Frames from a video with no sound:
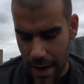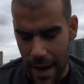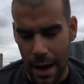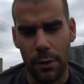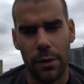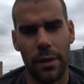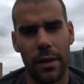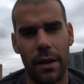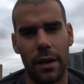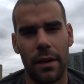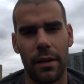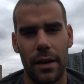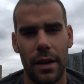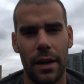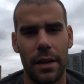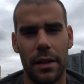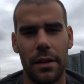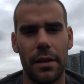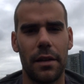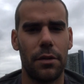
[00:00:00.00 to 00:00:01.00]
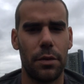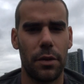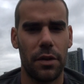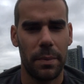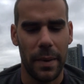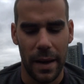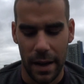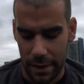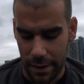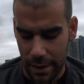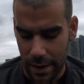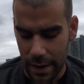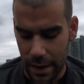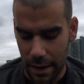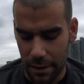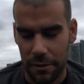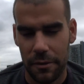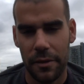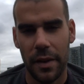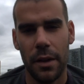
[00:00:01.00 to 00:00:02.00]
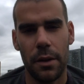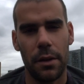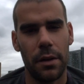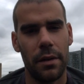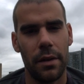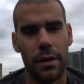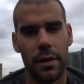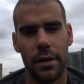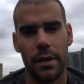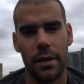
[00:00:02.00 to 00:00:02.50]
out there. And in this respect, I have failed.